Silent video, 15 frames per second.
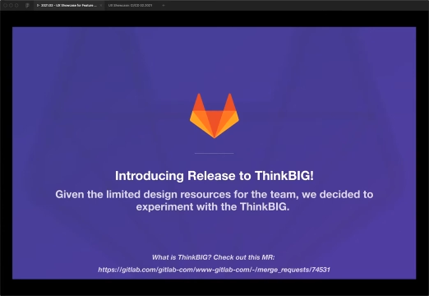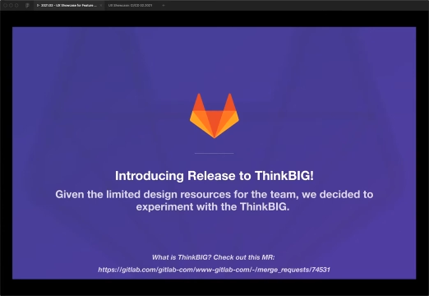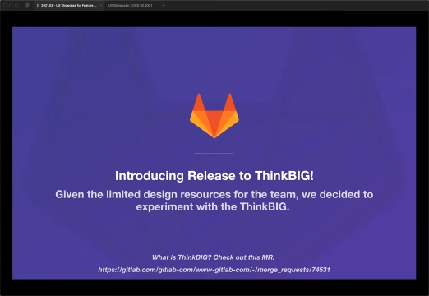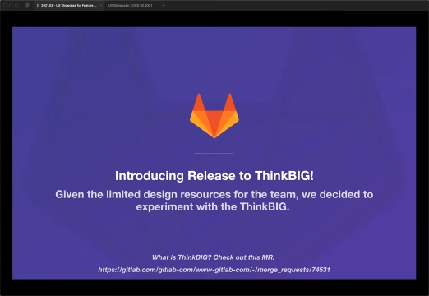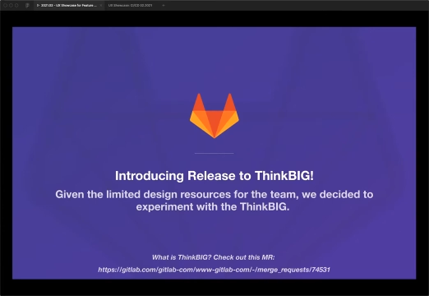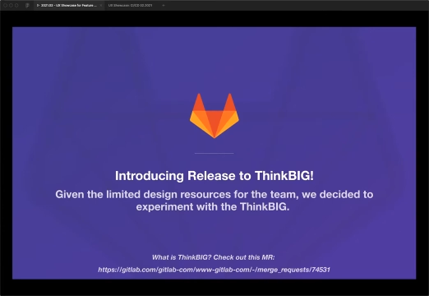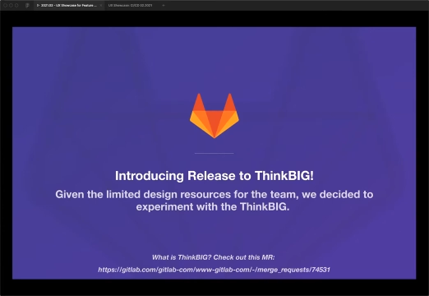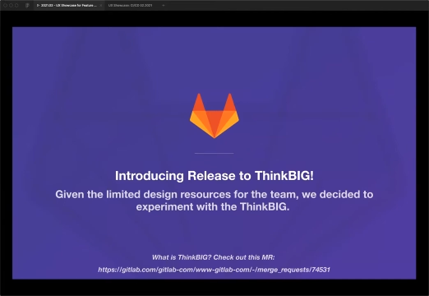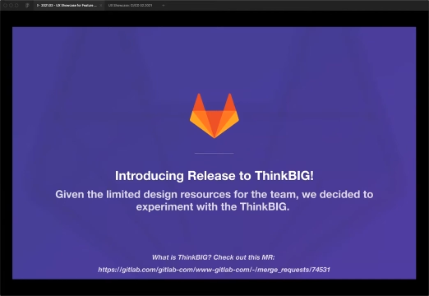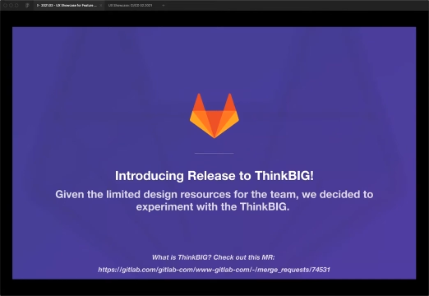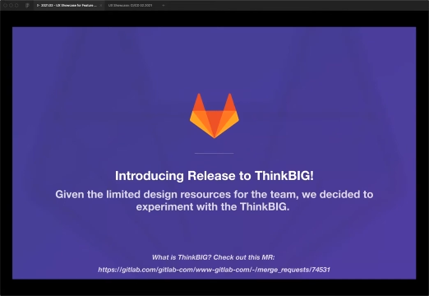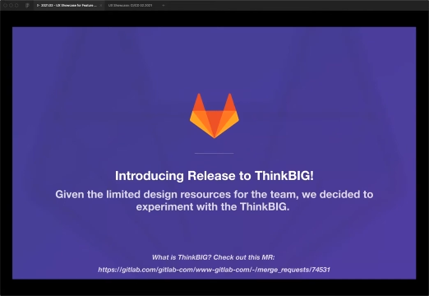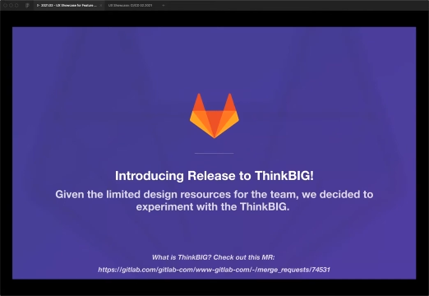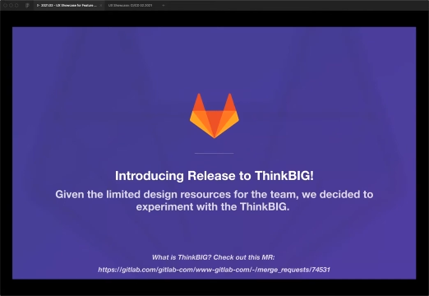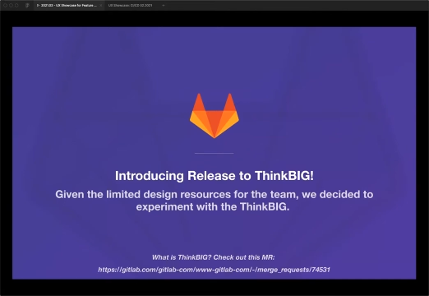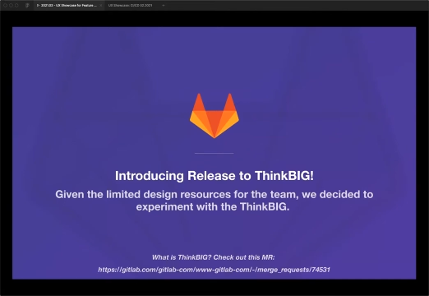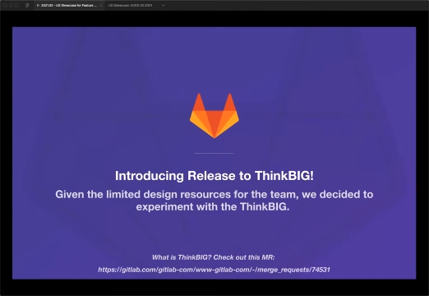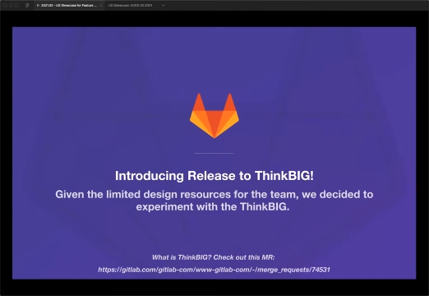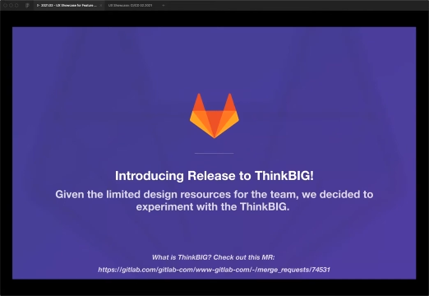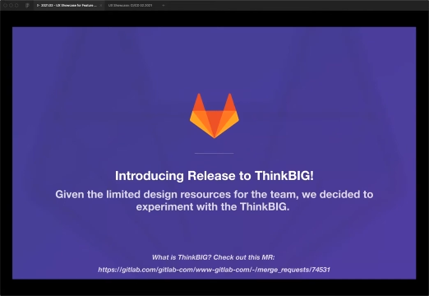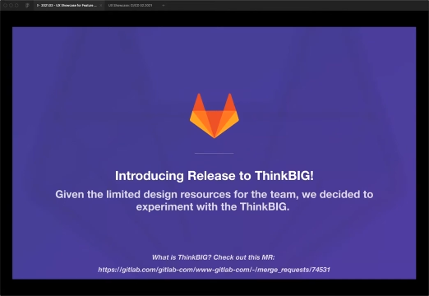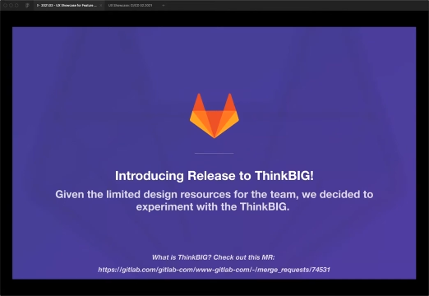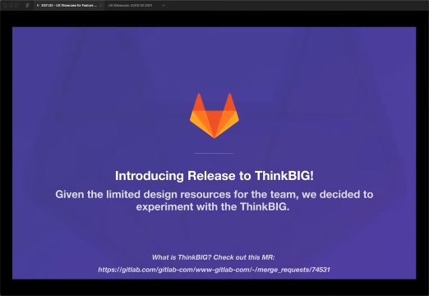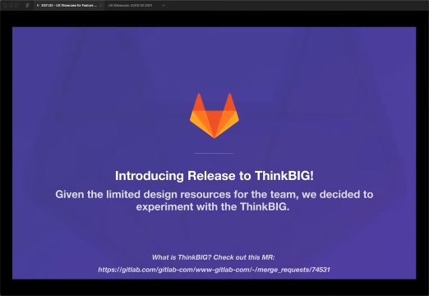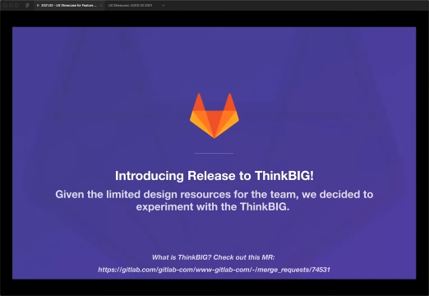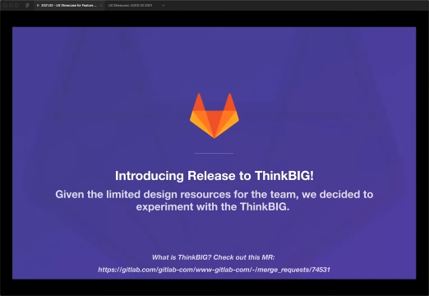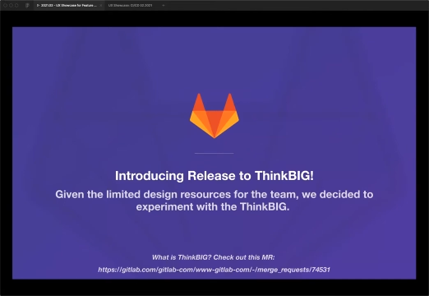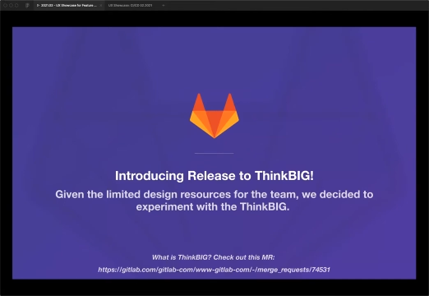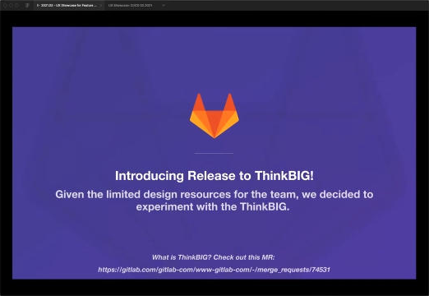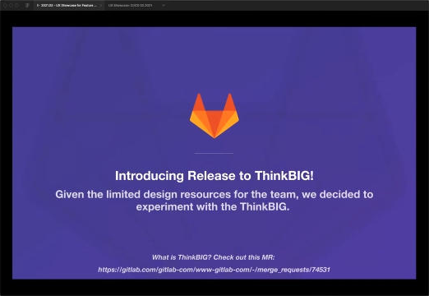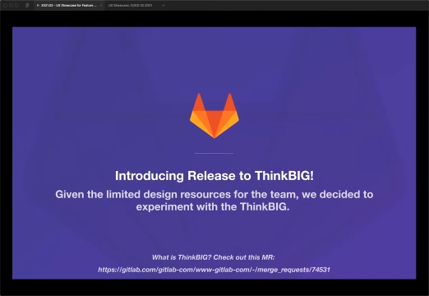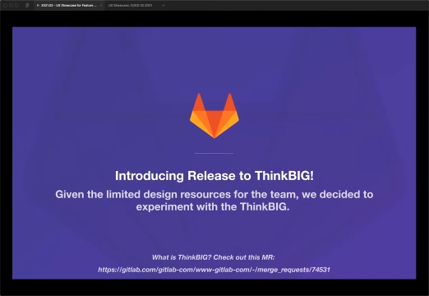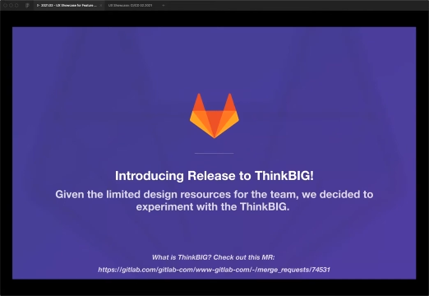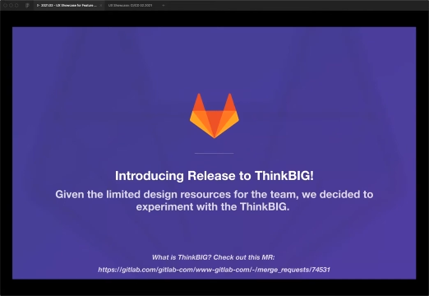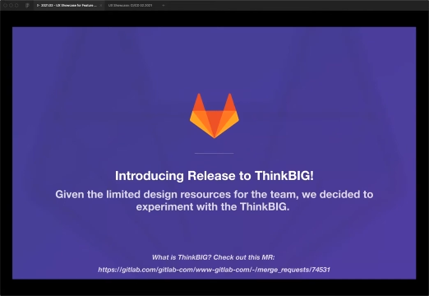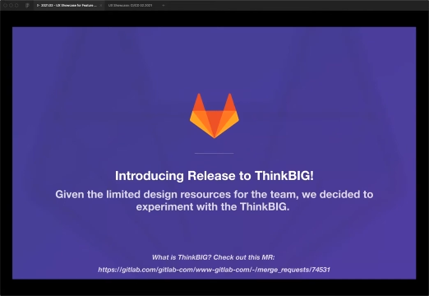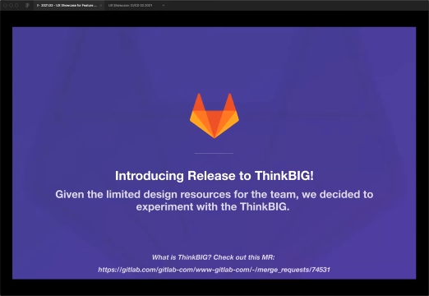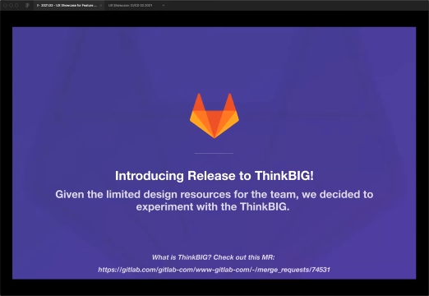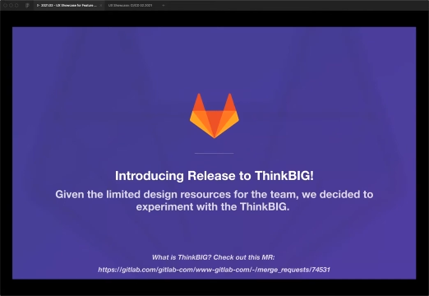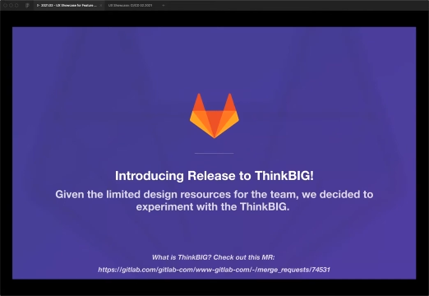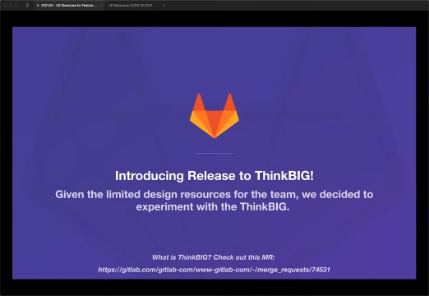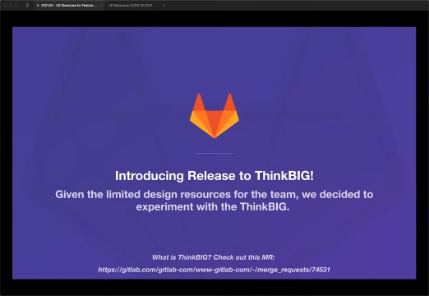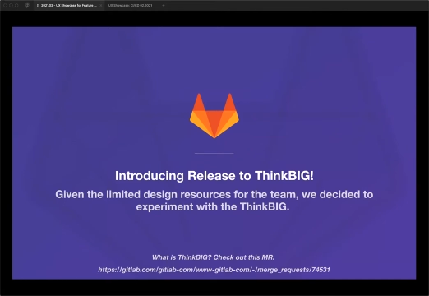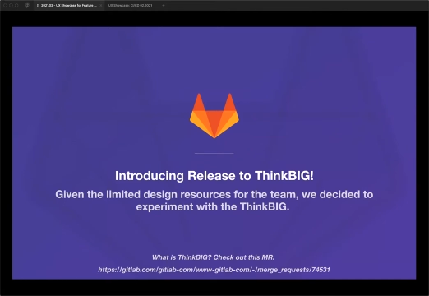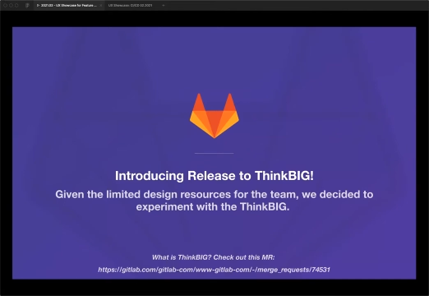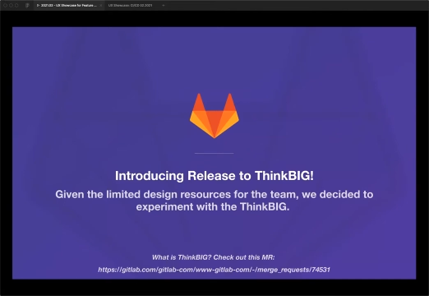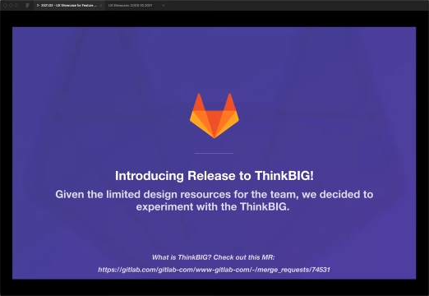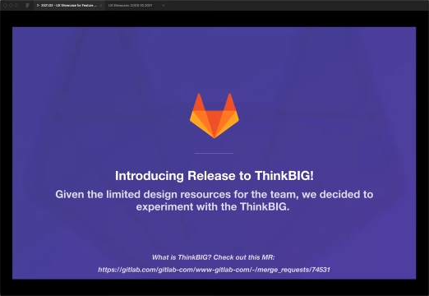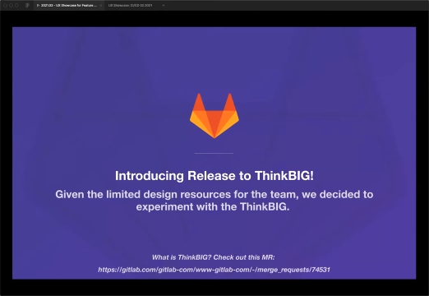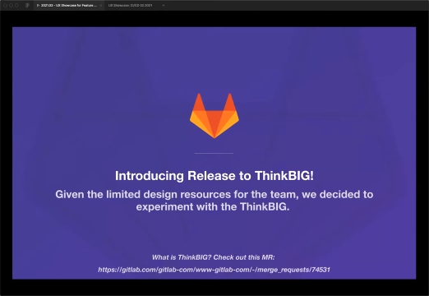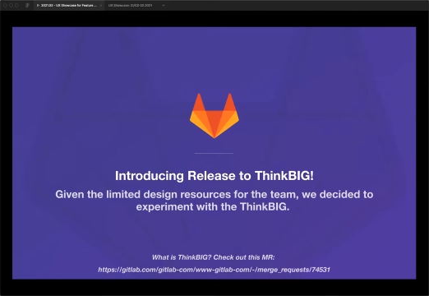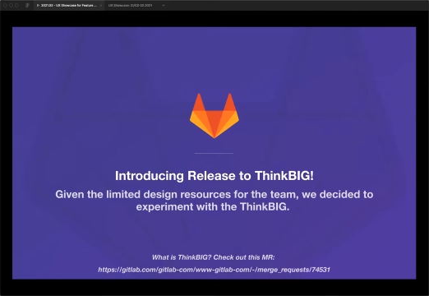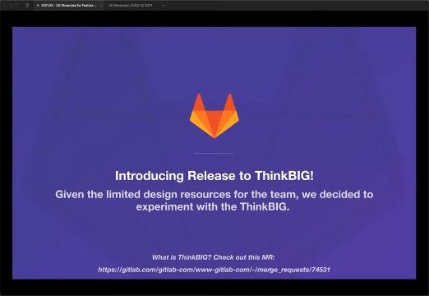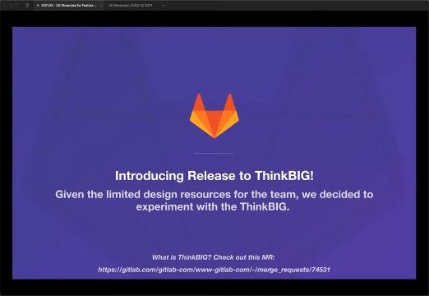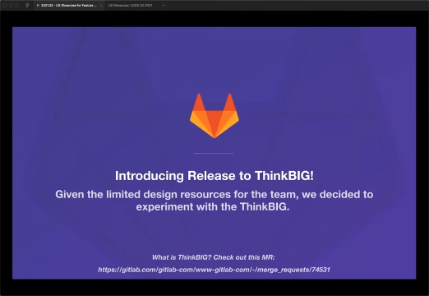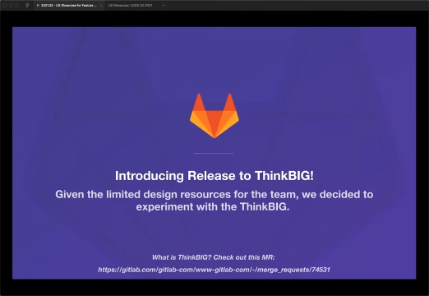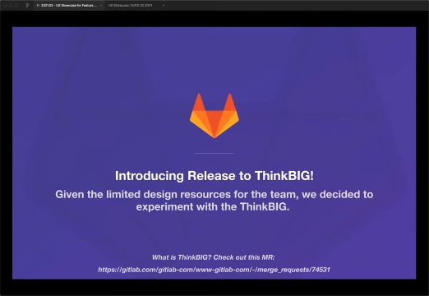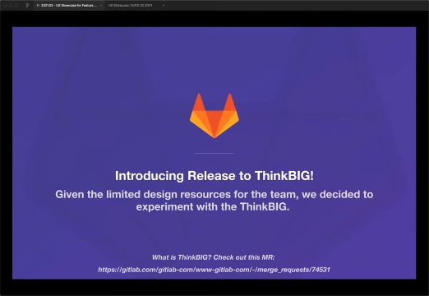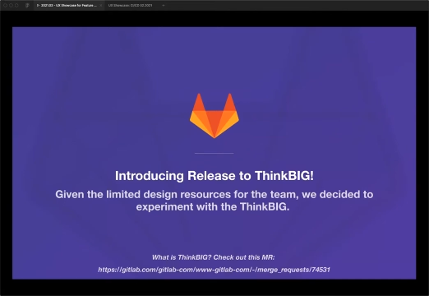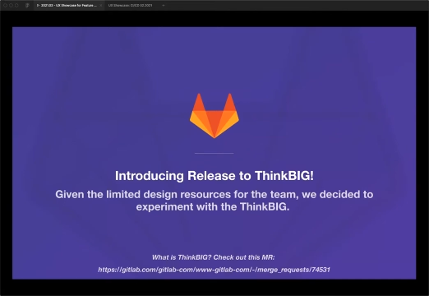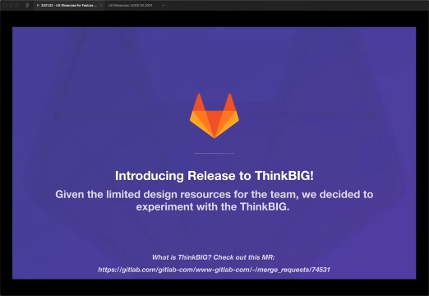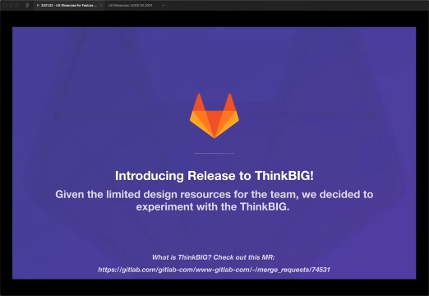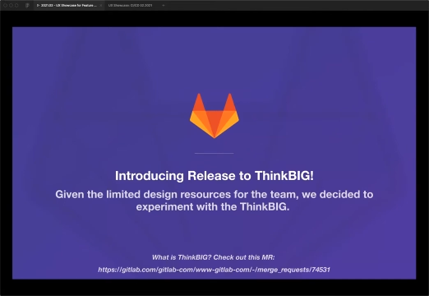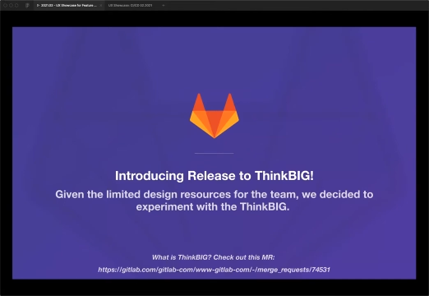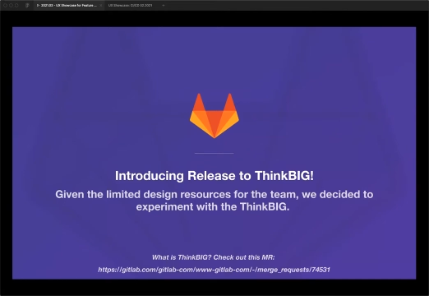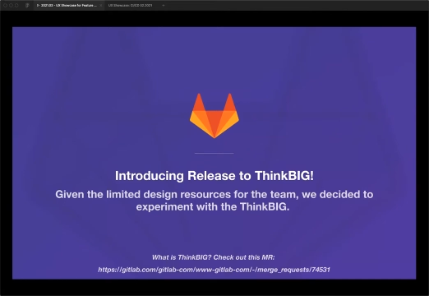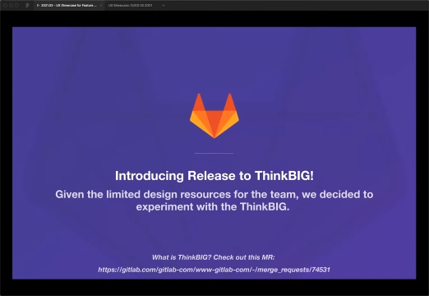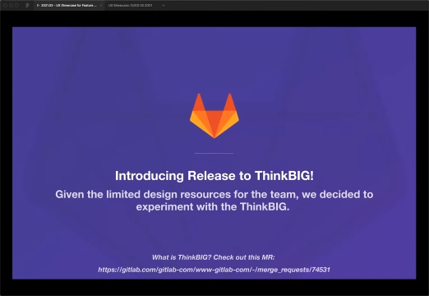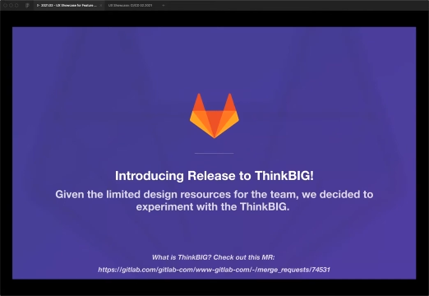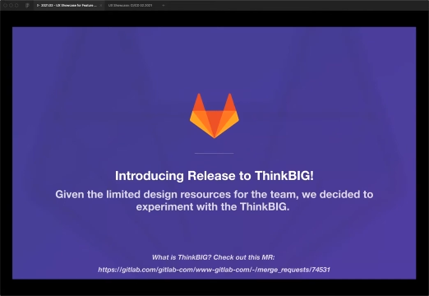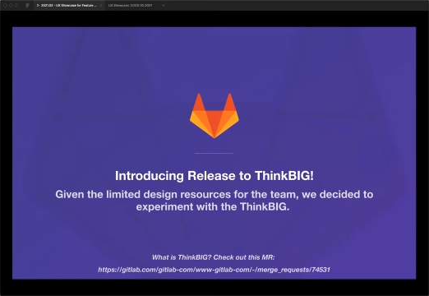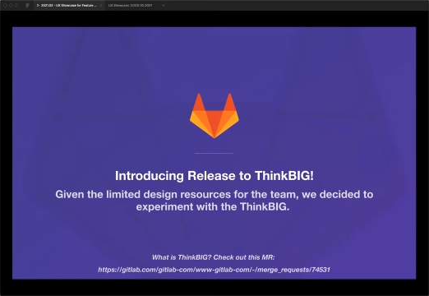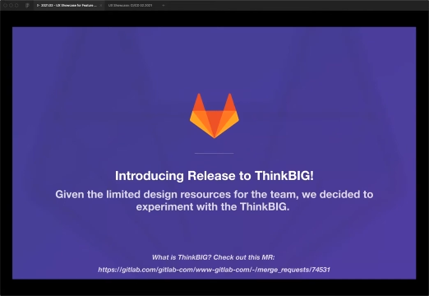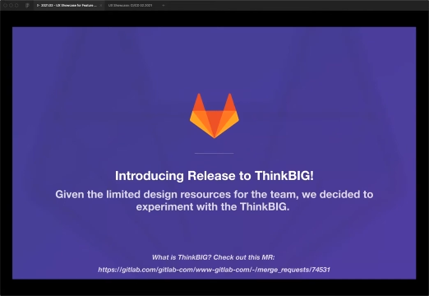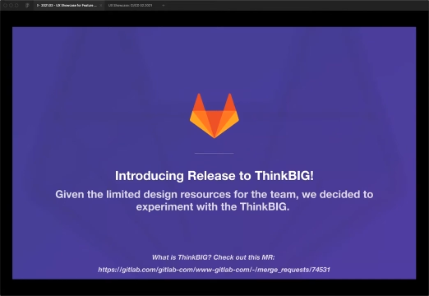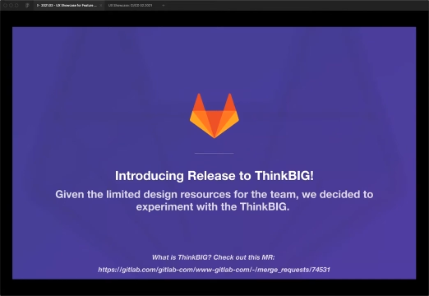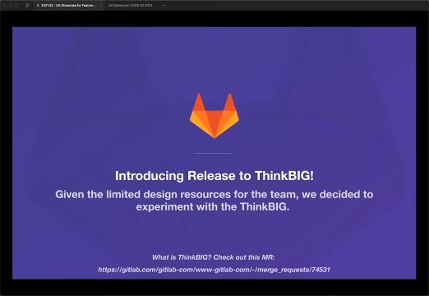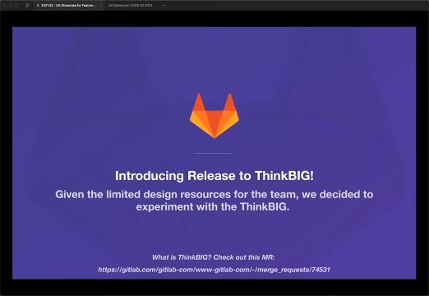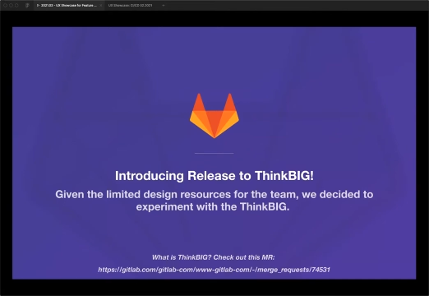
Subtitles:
Nobody's mouth can be seen.